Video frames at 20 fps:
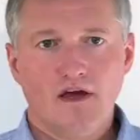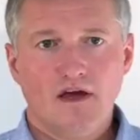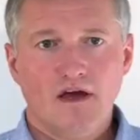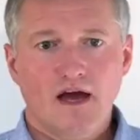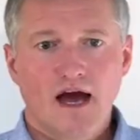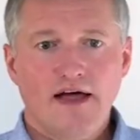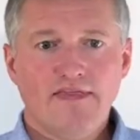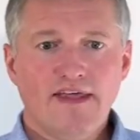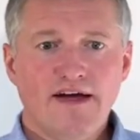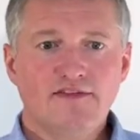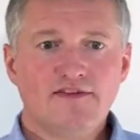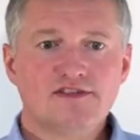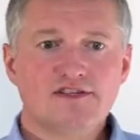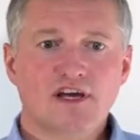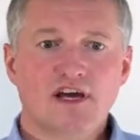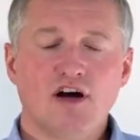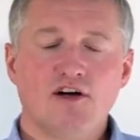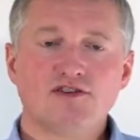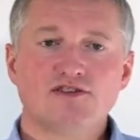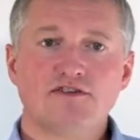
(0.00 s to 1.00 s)
And then there's the
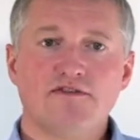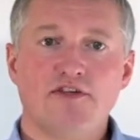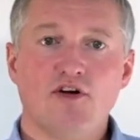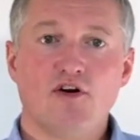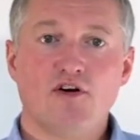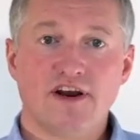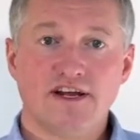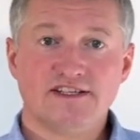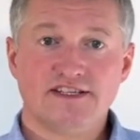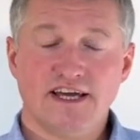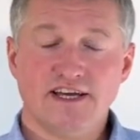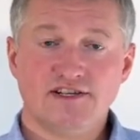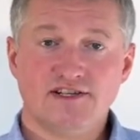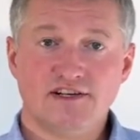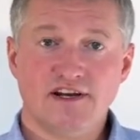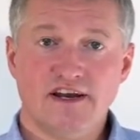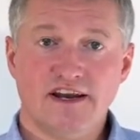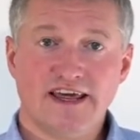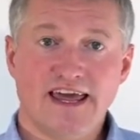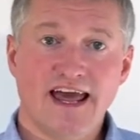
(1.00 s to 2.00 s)
culture of the organisation,
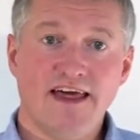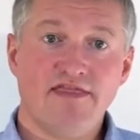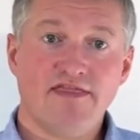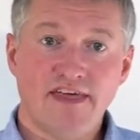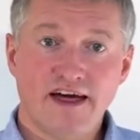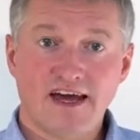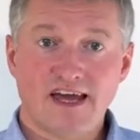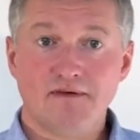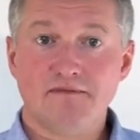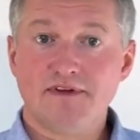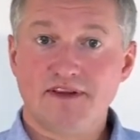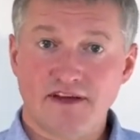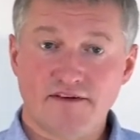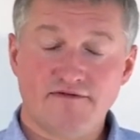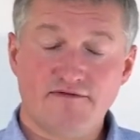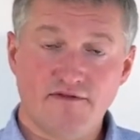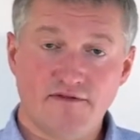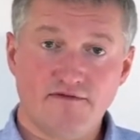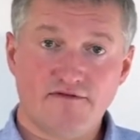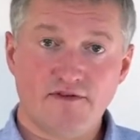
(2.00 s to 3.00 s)
and again that can be
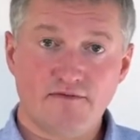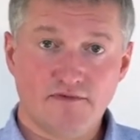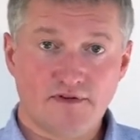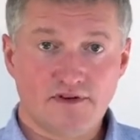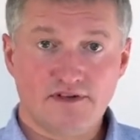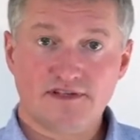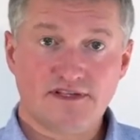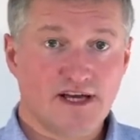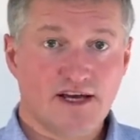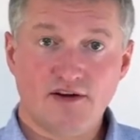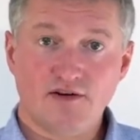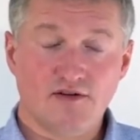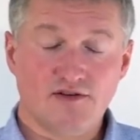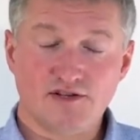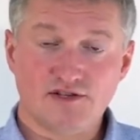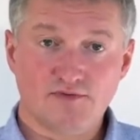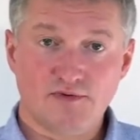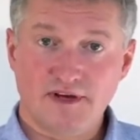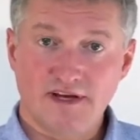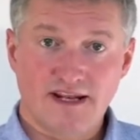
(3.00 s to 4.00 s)
different from the
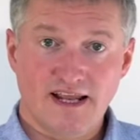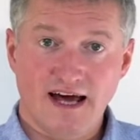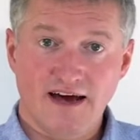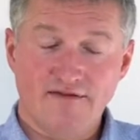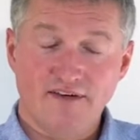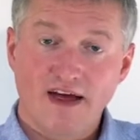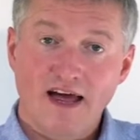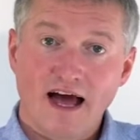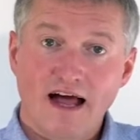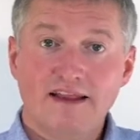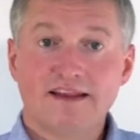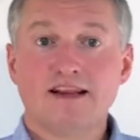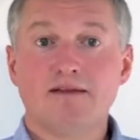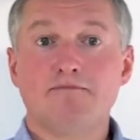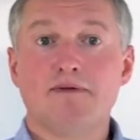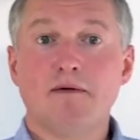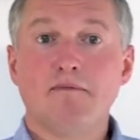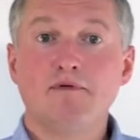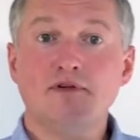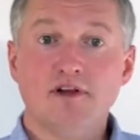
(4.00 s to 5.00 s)
stakeholders. We can have a little
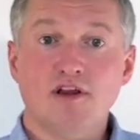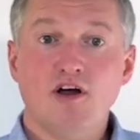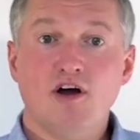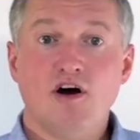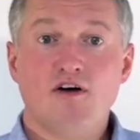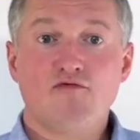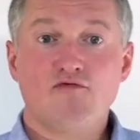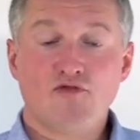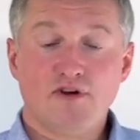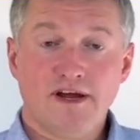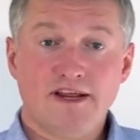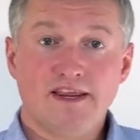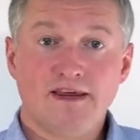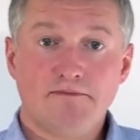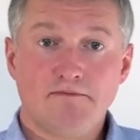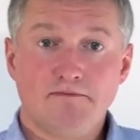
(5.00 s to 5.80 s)
bubble of really